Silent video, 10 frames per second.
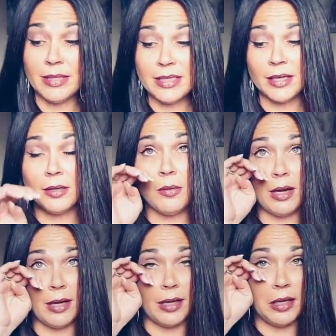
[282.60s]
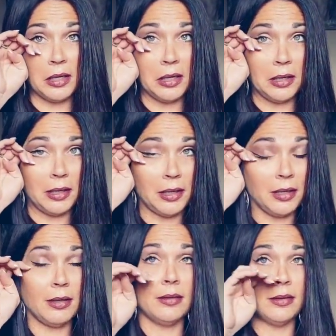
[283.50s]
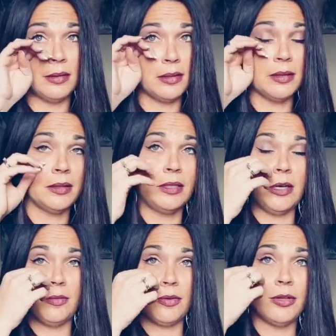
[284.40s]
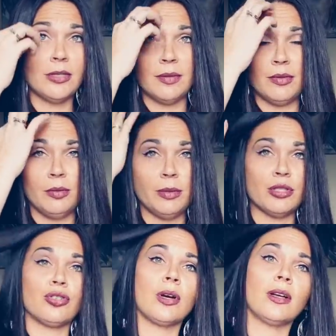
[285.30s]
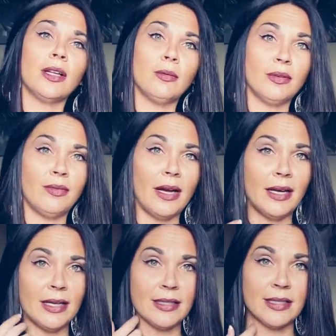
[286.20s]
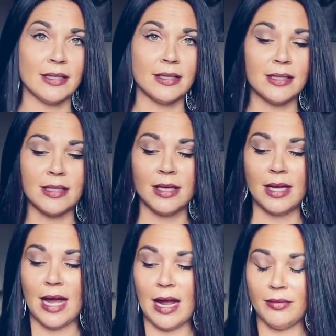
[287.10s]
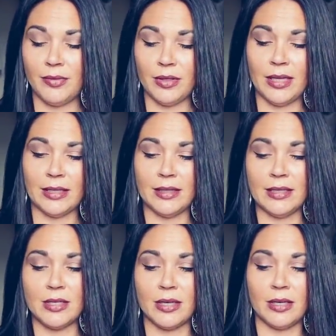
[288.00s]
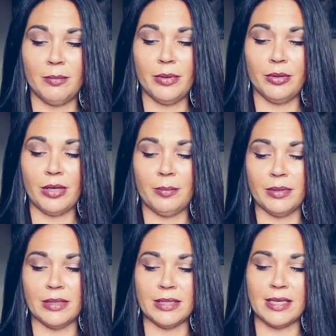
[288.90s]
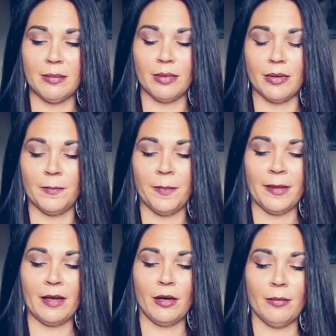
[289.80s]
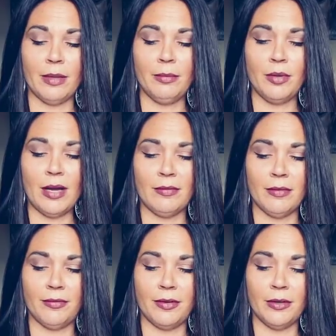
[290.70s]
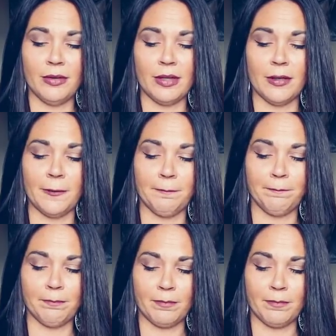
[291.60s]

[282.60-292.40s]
Let me tell you what. You know, for those of you who've been struggling with finances, I feel like things are going to build up in December. Or maybe you have a fear there